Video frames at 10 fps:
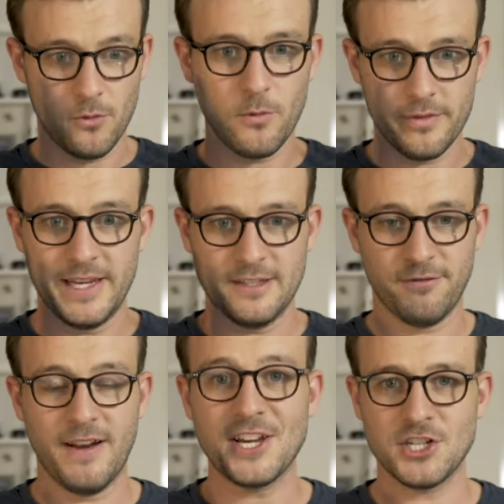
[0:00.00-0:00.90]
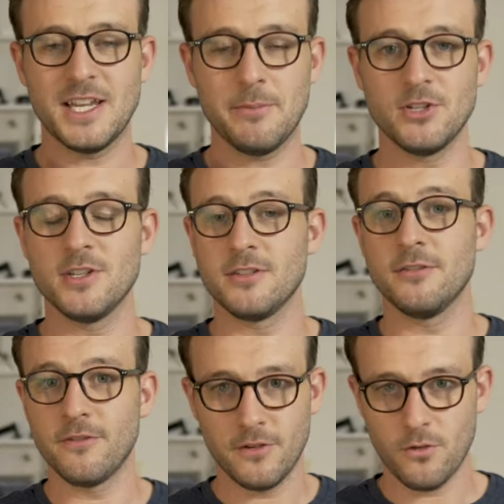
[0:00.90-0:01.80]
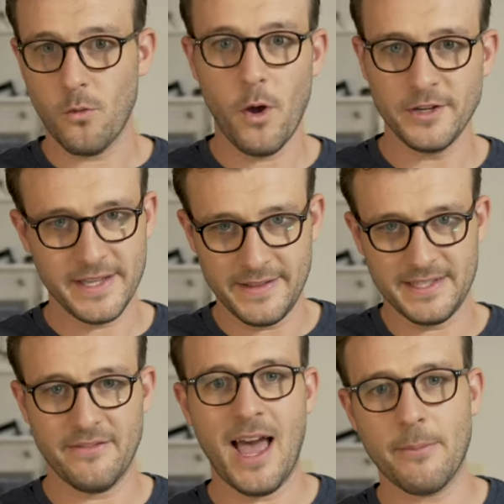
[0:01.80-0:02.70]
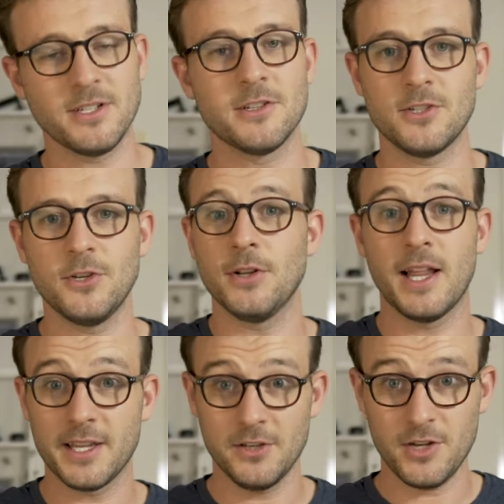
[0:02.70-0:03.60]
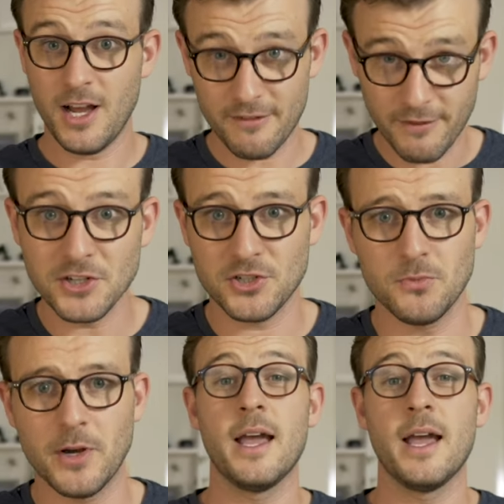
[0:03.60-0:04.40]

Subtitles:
these flashing images of the worst thing that's ever happened to you. Like, you can't function well.